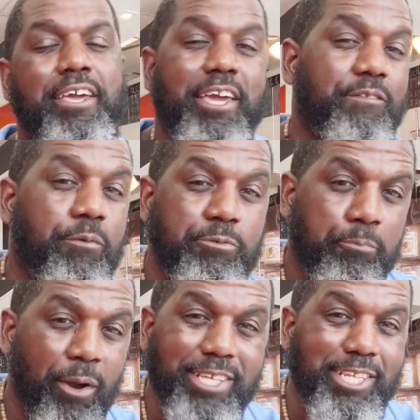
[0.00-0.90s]
if a
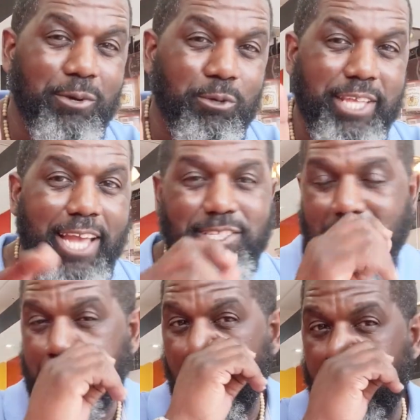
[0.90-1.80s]
president was actually
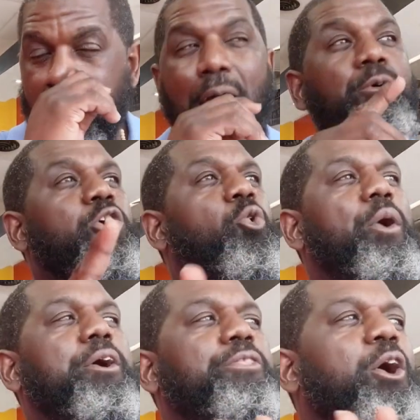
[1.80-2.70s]
smart, I would
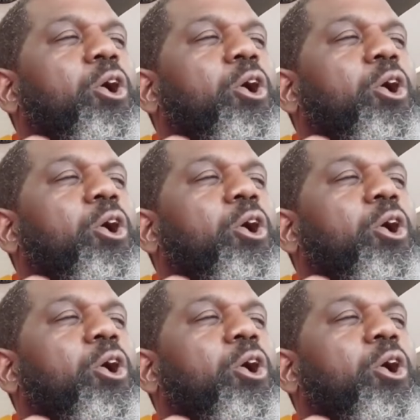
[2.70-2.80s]
quell the